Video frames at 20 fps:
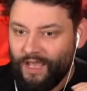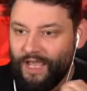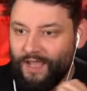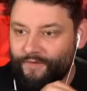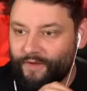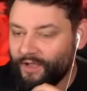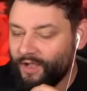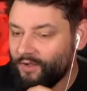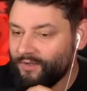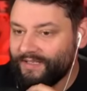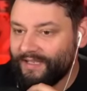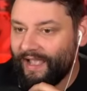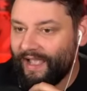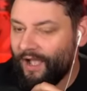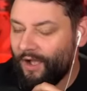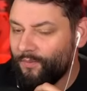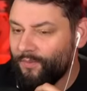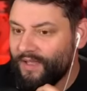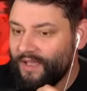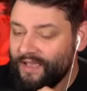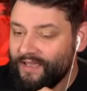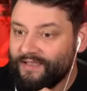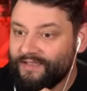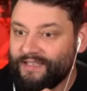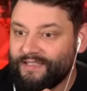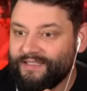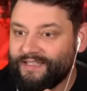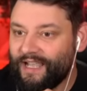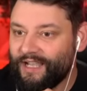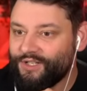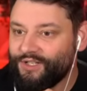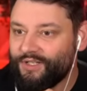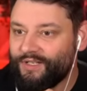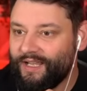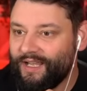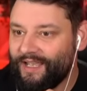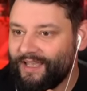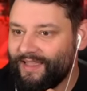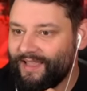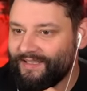if I go to help there's a section
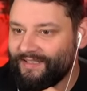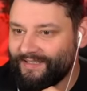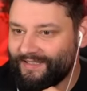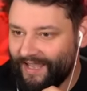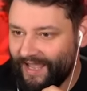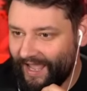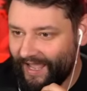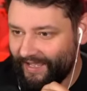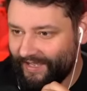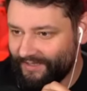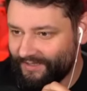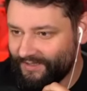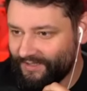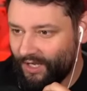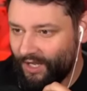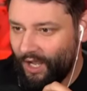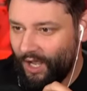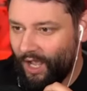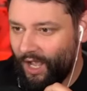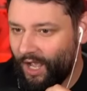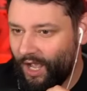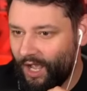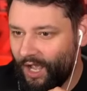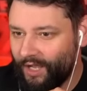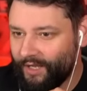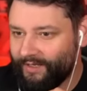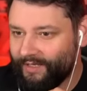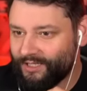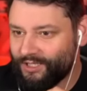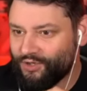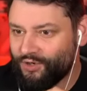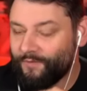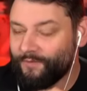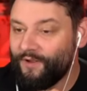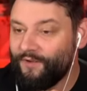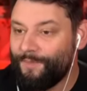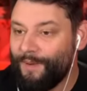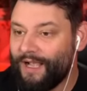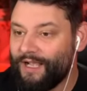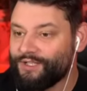here that says uh,
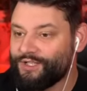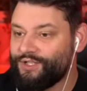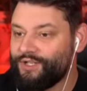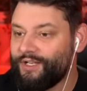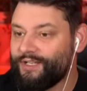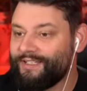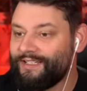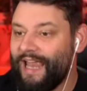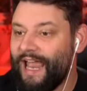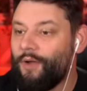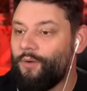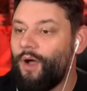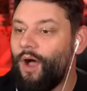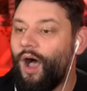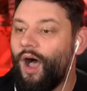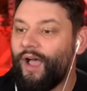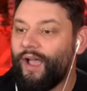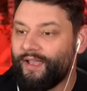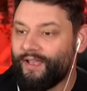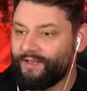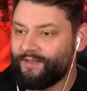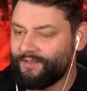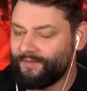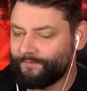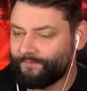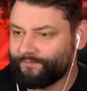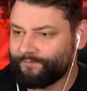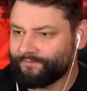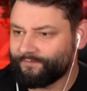destructive passengers now hide